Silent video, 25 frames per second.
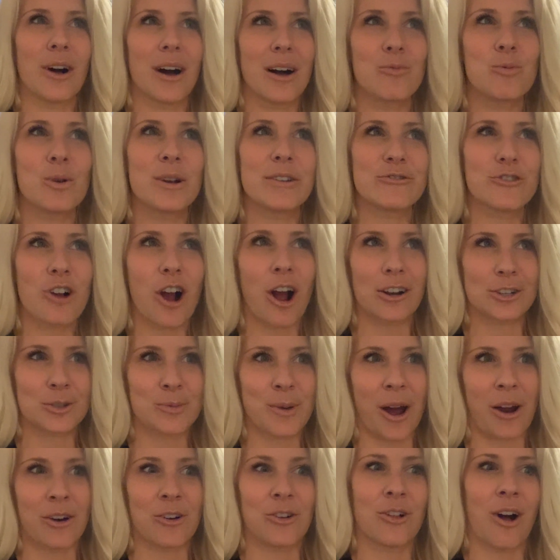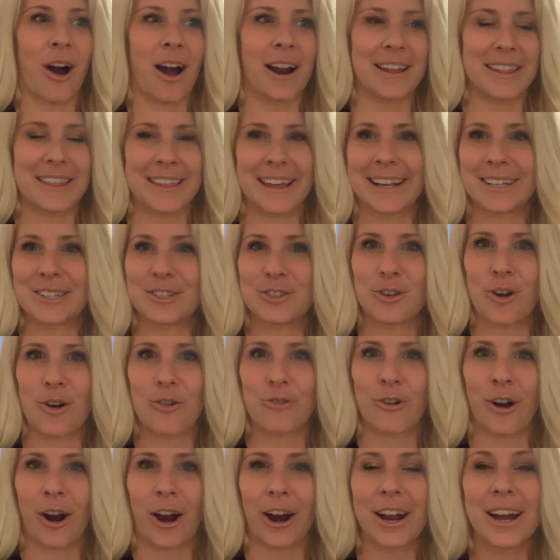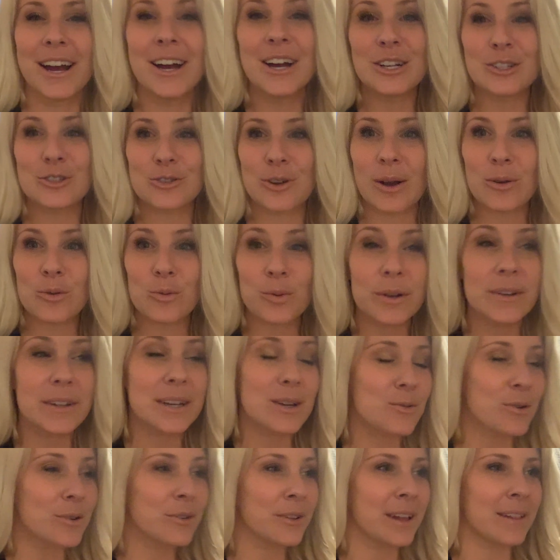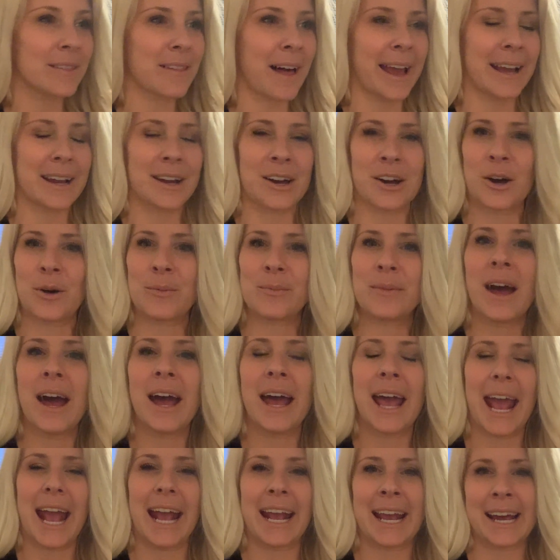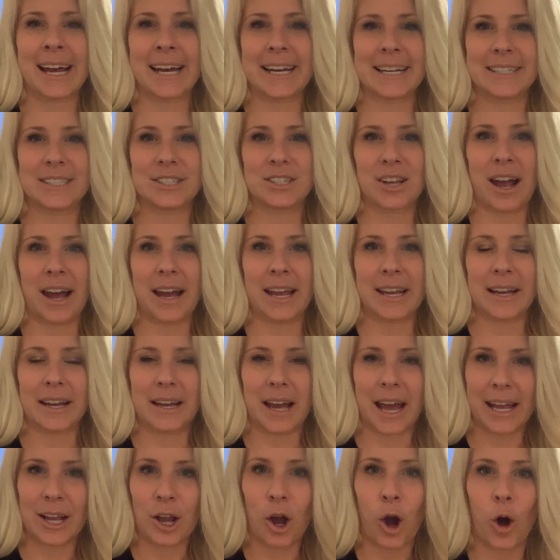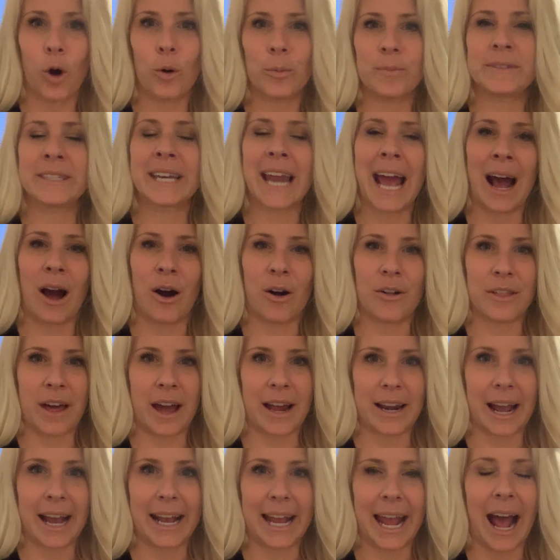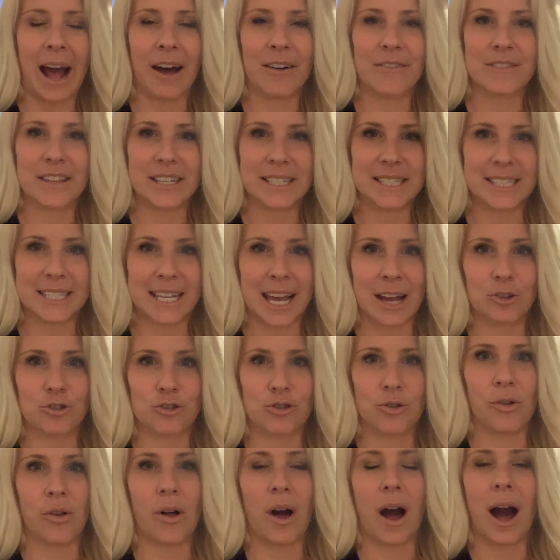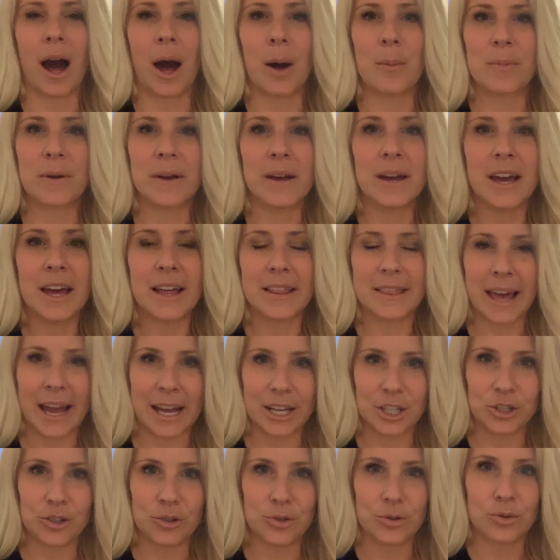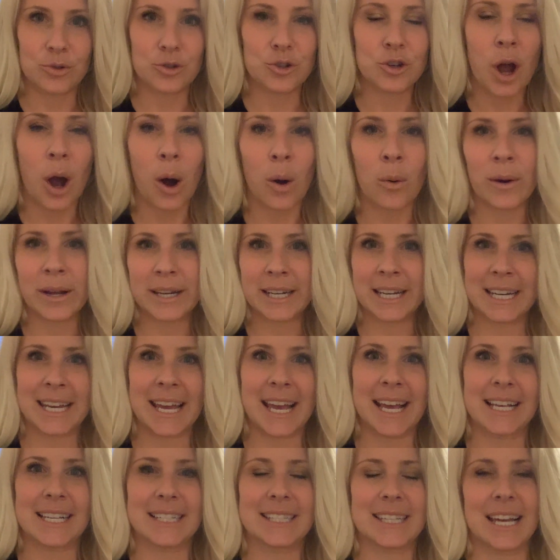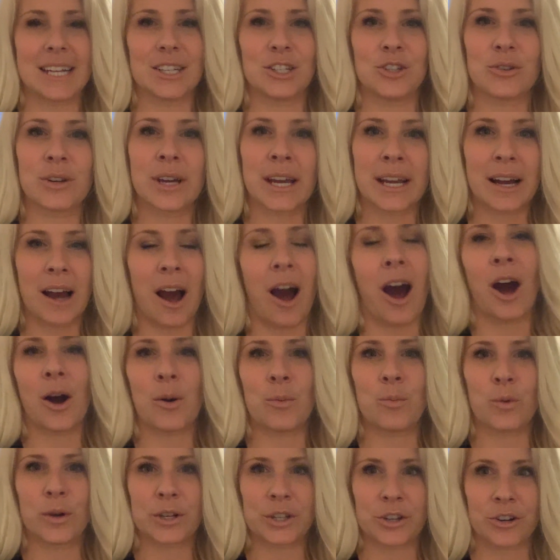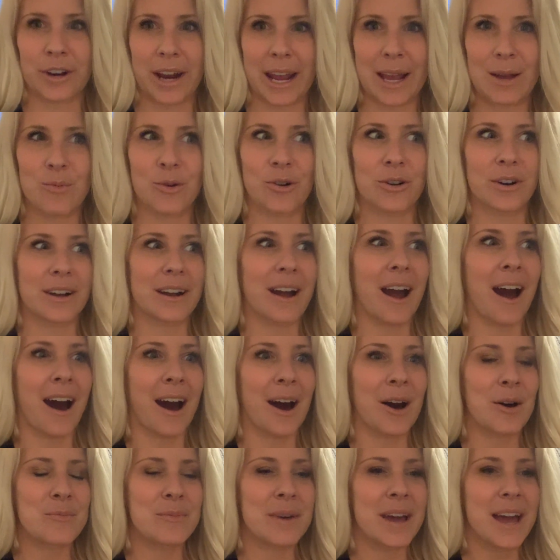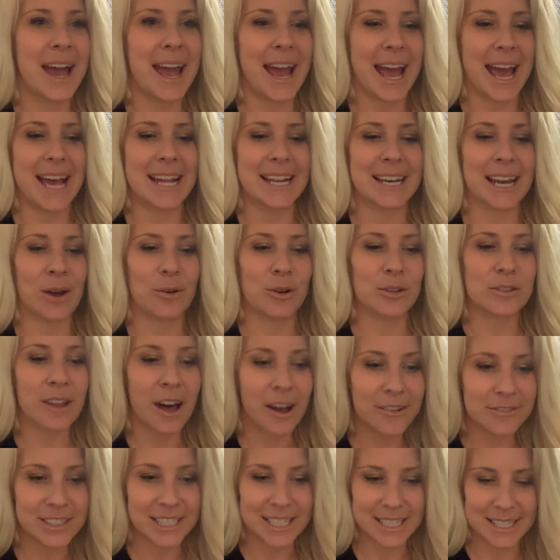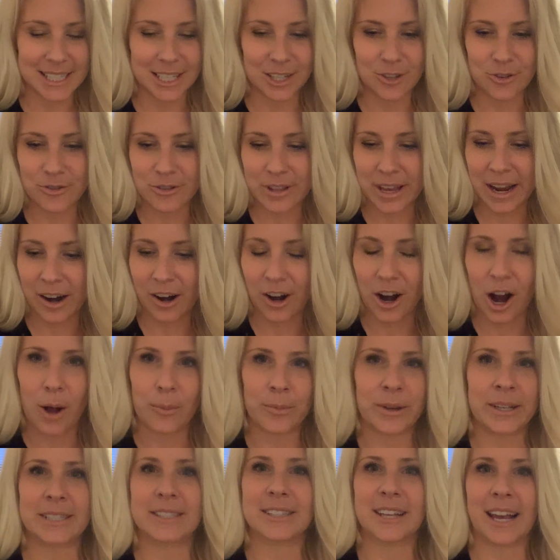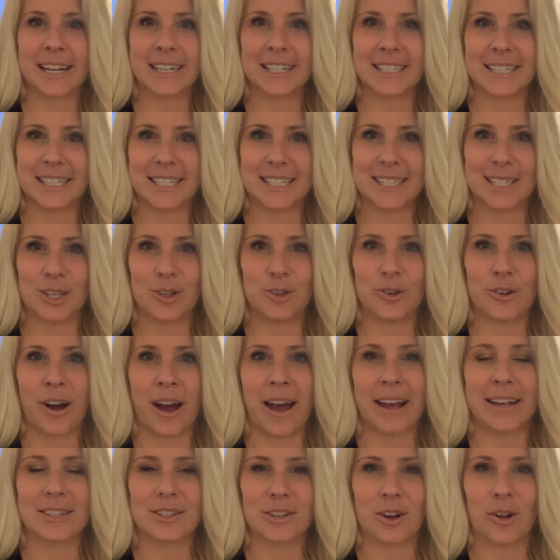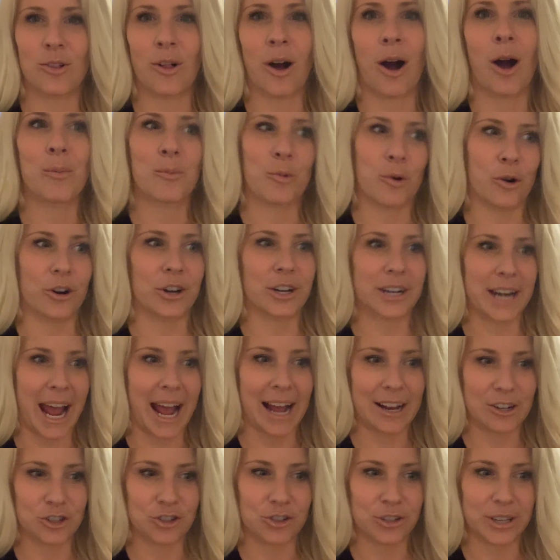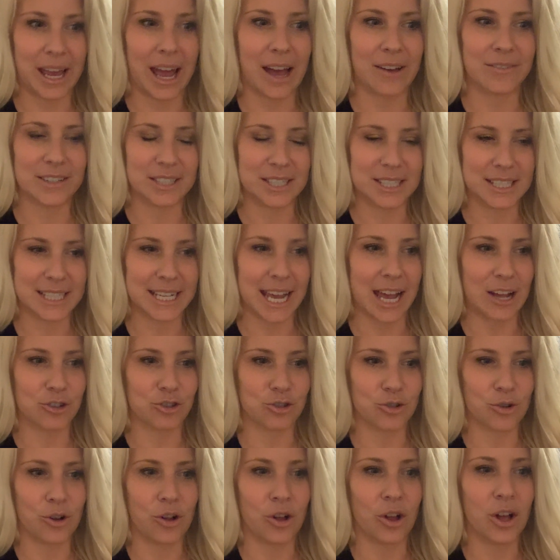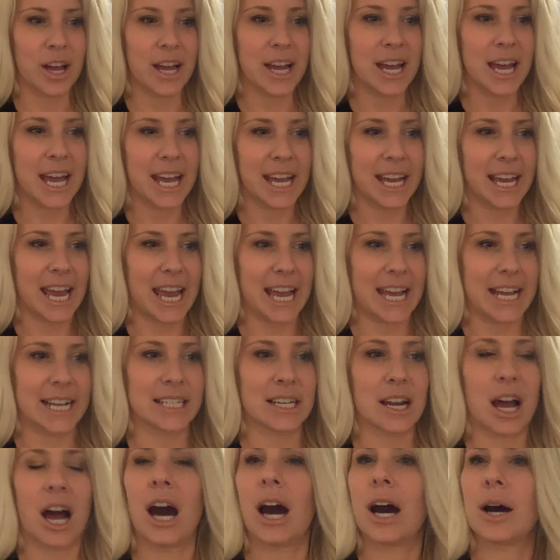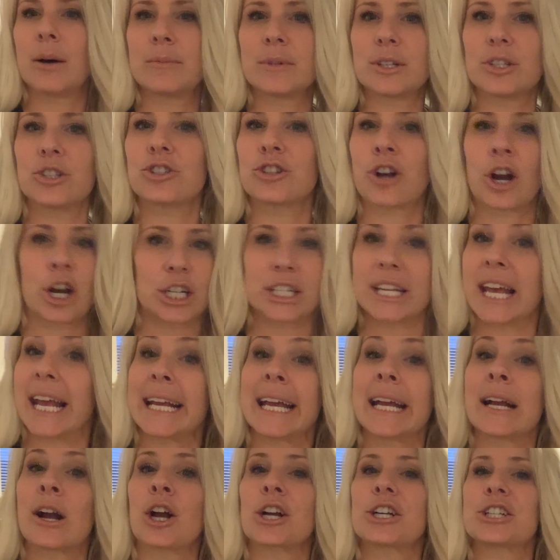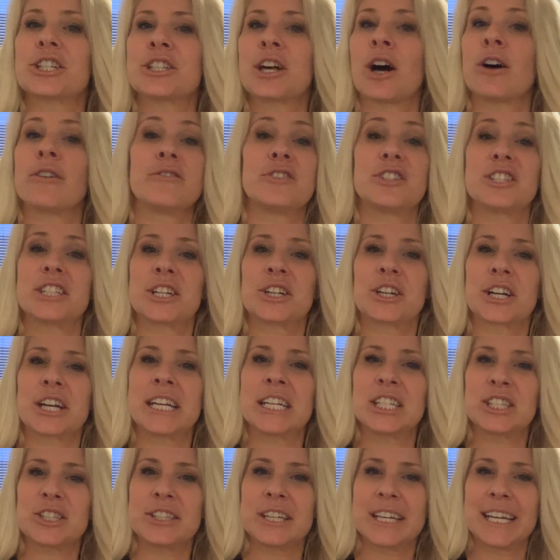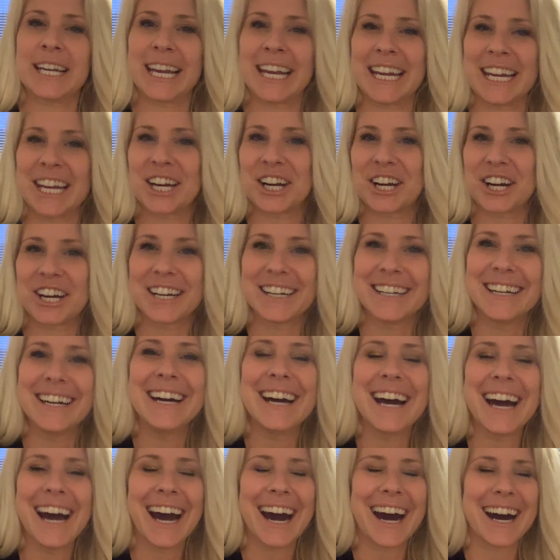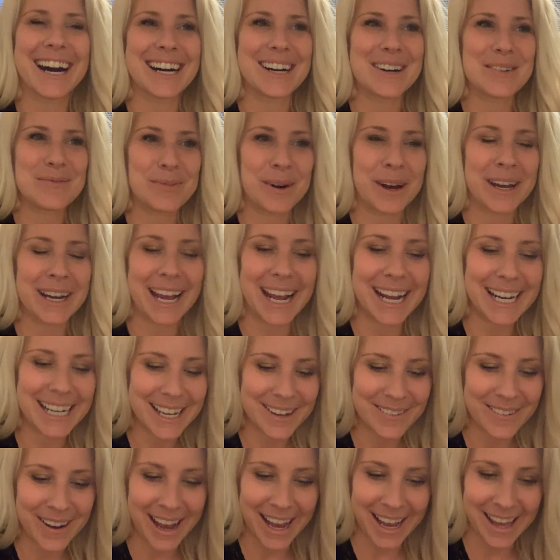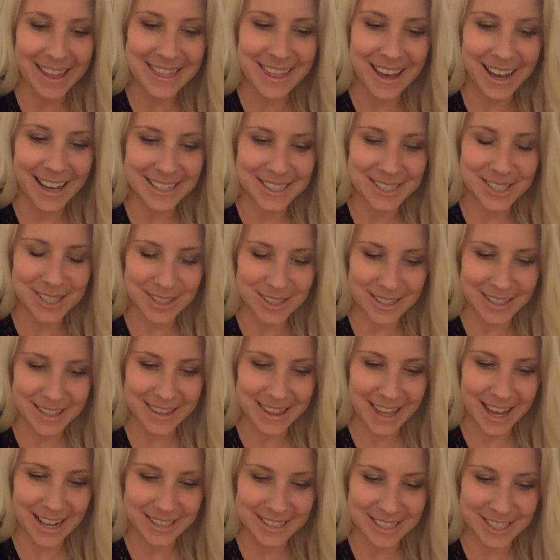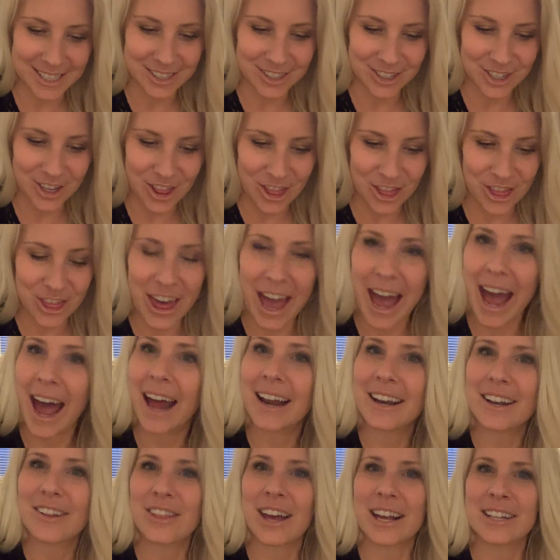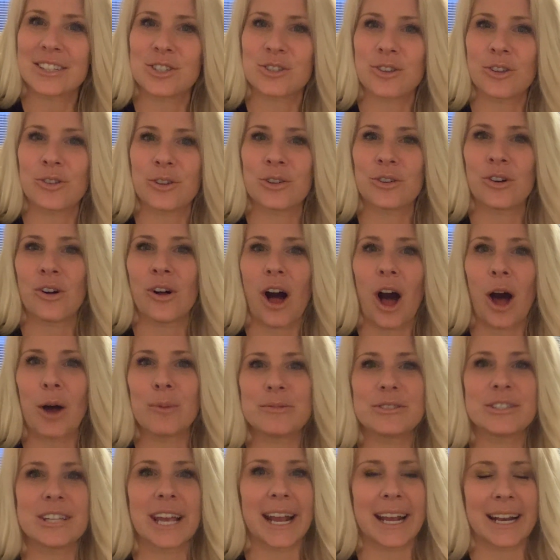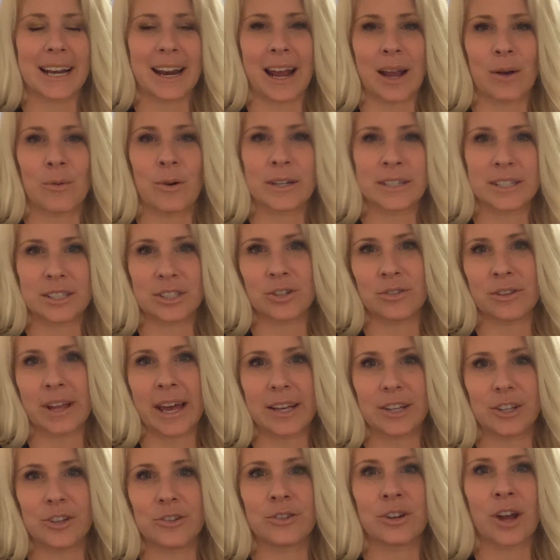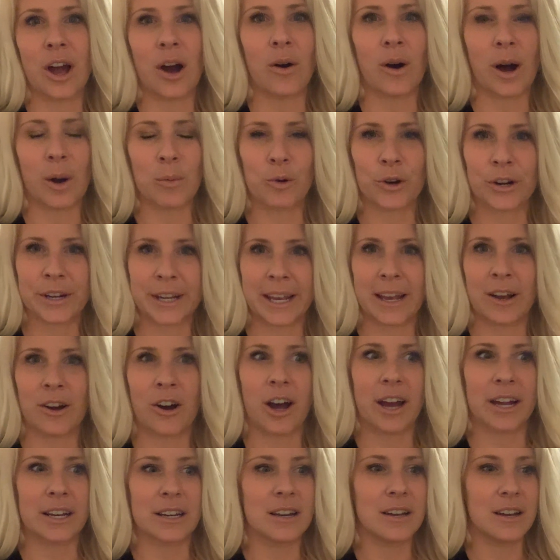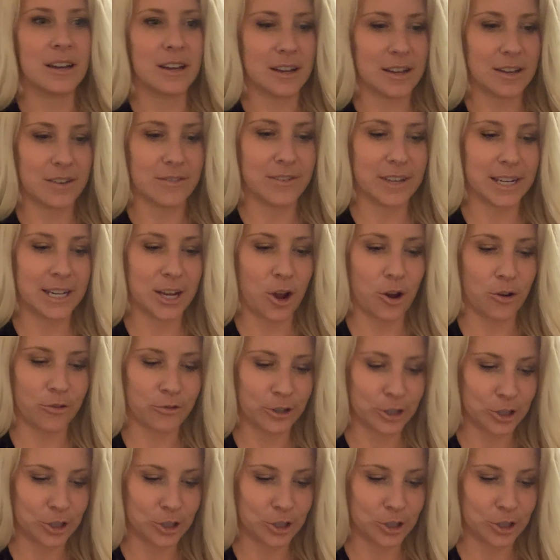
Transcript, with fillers: we've talked about a lot of things so far. So I really, really like them. And I, I hope now that I have the schedule up that you know when it is and you can come when you're able to come. And I would love to see you there. I'm excited to see you guys a lot more and actually have a schedule and um, start taking ourselves seriously here. Uh, but anyway, that's, that's that. That's a little update. I wanted to let you know I'm working on a video for